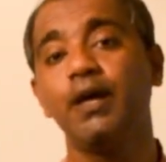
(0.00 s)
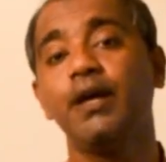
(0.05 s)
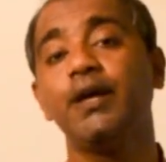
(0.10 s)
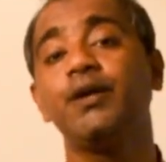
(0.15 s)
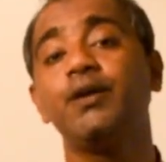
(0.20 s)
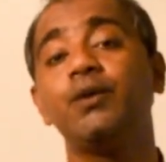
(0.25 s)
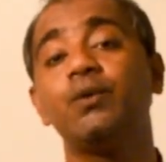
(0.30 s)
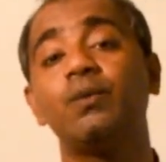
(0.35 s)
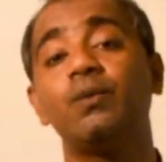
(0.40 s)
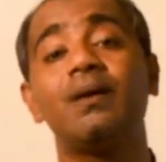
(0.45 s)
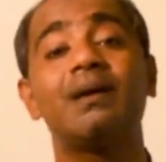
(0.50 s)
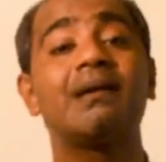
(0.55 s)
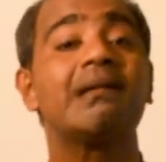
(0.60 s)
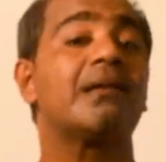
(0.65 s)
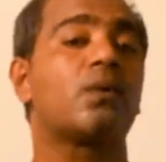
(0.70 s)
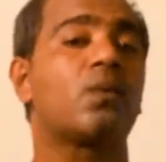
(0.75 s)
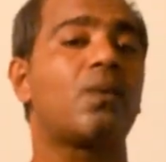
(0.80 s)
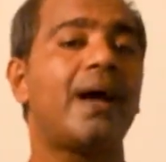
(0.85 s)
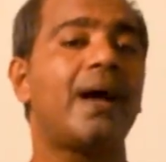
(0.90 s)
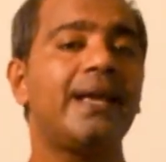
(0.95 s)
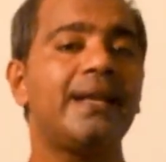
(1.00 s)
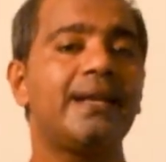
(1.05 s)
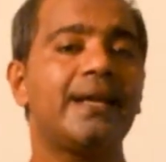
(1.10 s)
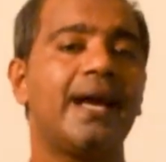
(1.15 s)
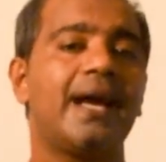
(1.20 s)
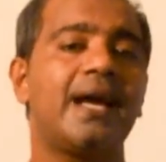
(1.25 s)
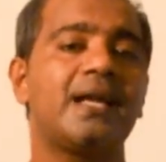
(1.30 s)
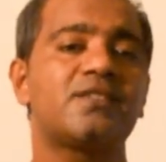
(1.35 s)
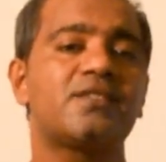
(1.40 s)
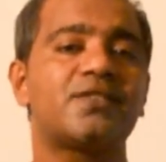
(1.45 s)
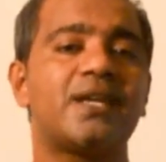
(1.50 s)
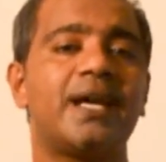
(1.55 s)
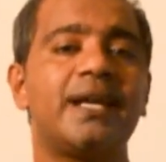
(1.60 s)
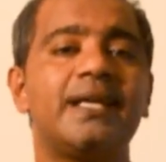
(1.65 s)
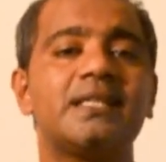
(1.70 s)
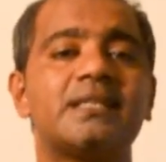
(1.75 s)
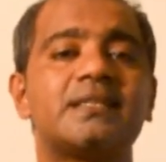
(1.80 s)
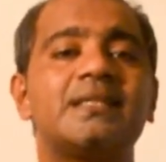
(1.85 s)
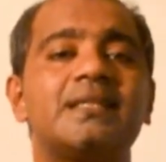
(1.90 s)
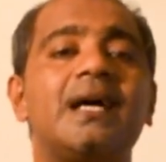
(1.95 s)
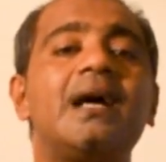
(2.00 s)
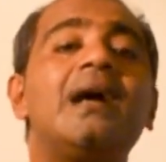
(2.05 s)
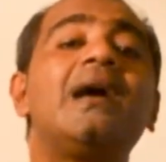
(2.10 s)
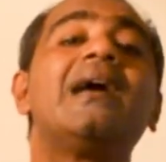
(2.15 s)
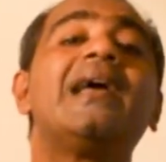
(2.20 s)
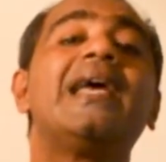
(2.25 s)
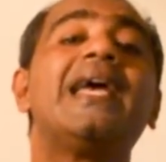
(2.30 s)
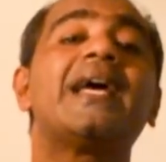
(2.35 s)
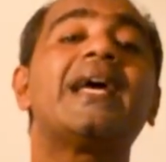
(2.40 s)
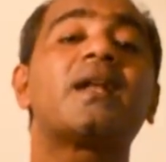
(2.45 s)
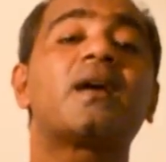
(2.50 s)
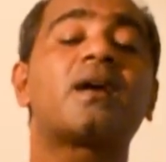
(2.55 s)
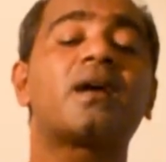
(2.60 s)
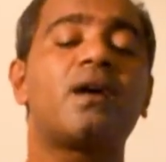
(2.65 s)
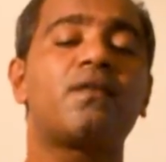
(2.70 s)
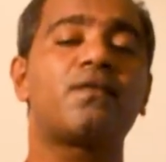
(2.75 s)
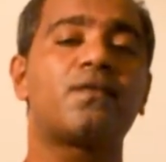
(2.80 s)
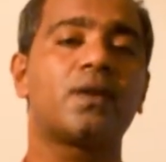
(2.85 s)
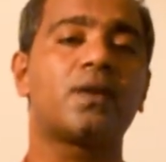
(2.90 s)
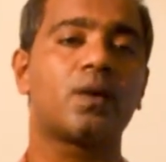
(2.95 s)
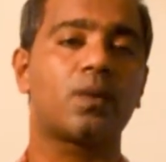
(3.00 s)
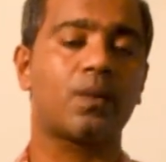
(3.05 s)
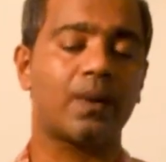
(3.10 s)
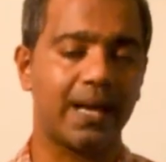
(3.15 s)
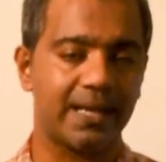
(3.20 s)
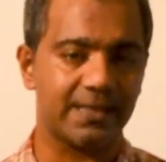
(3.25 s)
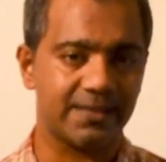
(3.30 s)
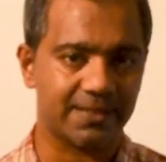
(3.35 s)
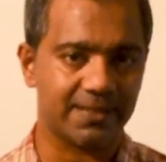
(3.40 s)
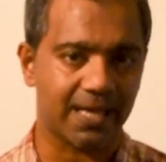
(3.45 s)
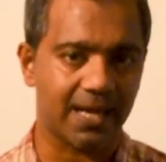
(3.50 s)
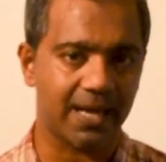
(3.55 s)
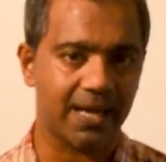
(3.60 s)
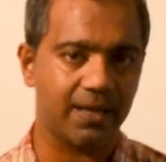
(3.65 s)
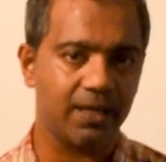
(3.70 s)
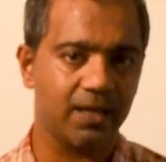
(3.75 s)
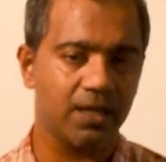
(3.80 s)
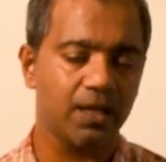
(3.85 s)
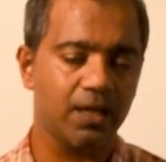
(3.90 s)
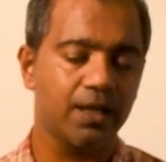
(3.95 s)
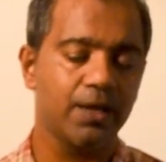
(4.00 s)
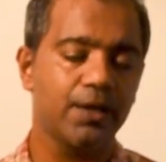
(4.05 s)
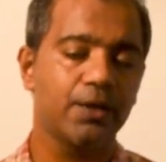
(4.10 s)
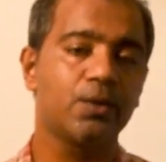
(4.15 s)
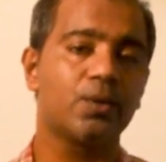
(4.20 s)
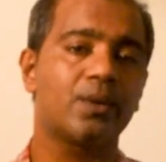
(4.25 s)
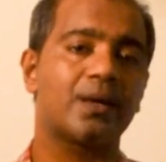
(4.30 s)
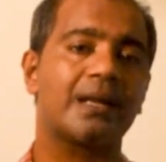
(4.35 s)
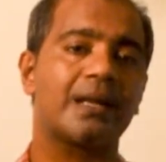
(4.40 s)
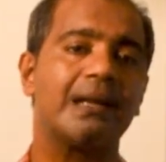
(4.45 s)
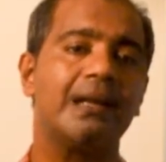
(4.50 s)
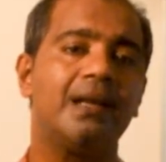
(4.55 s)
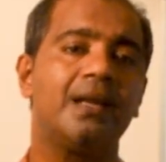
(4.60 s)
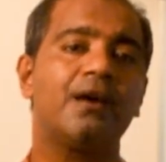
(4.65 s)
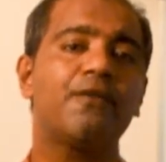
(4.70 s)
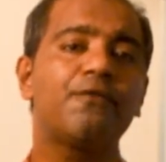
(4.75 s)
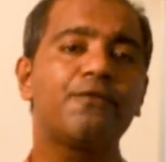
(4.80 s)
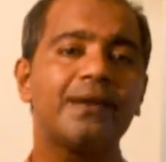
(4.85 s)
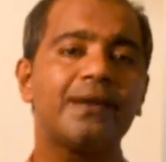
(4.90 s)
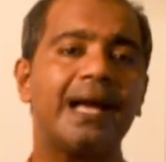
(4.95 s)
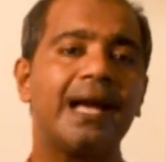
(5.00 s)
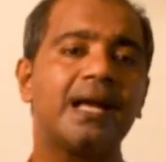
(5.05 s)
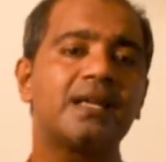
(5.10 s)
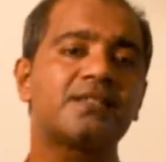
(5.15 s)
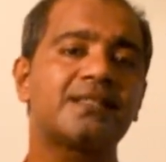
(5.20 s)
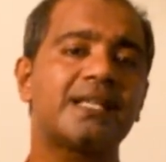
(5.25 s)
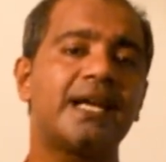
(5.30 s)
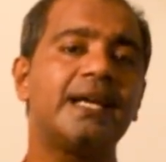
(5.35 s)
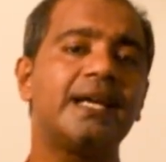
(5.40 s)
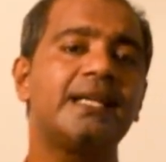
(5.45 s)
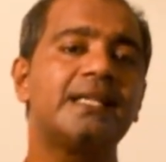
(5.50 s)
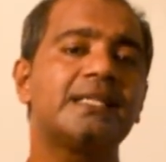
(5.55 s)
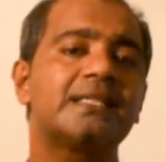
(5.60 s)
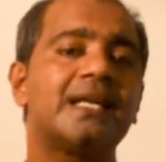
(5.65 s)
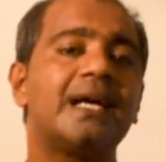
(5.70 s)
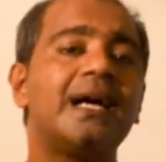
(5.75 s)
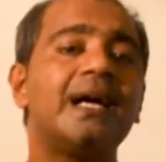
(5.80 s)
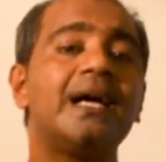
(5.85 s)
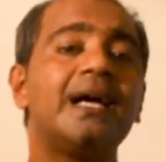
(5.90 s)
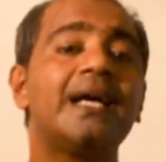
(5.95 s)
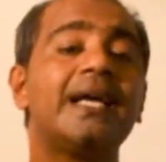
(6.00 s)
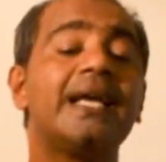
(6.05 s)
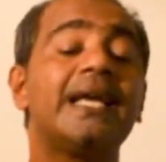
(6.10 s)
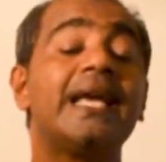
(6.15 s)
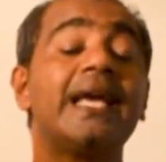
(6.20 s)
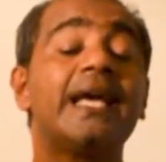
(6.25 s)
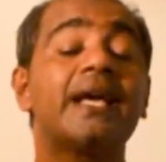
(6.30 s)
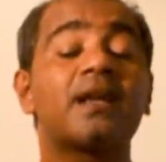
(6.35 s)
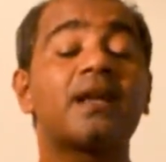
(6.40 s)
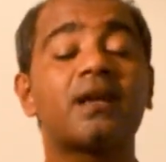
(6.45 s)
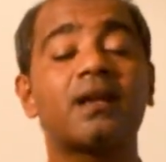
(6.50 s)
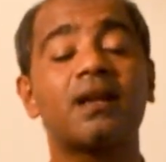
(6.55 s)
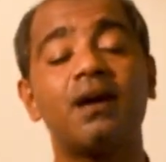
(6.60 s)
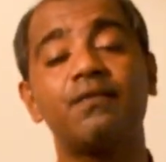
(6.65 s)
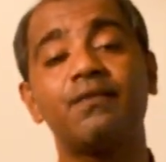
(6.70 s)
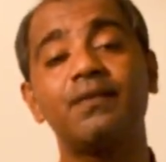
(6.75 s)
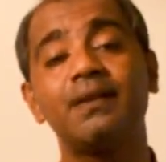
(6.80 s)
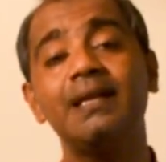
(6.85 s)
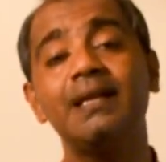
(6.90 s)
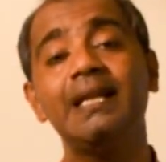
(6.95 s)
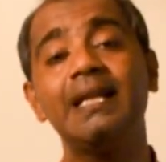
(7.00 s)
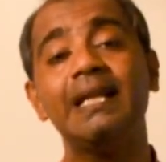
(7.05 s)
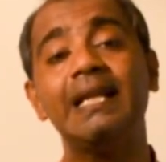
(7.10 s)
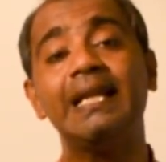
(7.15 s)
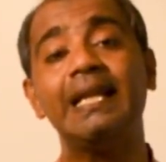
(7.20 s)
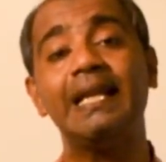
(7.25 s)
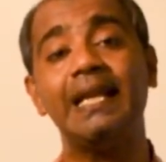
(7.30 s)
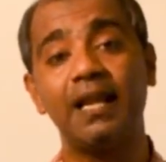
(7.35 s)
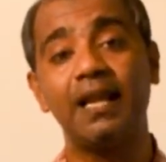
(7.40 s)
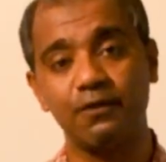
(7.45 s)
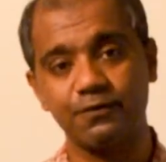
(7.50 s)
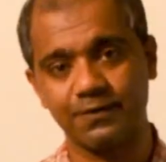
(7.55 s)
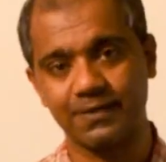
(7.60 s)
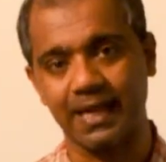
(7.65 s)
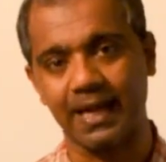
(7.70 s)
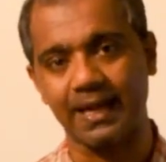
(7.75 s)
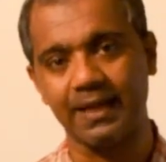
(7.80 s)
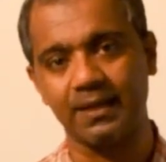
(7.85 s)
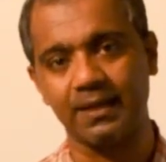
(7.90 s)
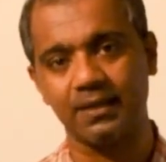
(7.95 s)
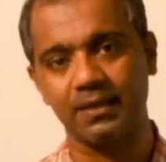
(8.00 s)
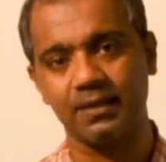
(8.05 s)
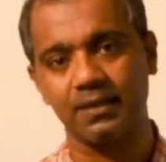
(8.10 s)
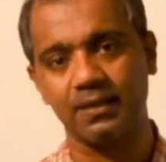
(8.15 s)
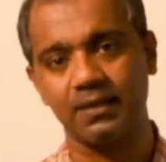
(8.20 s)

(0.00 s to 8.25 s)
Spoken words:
your right hand side is the aircraft right side, your left hand side is the aircraft left side.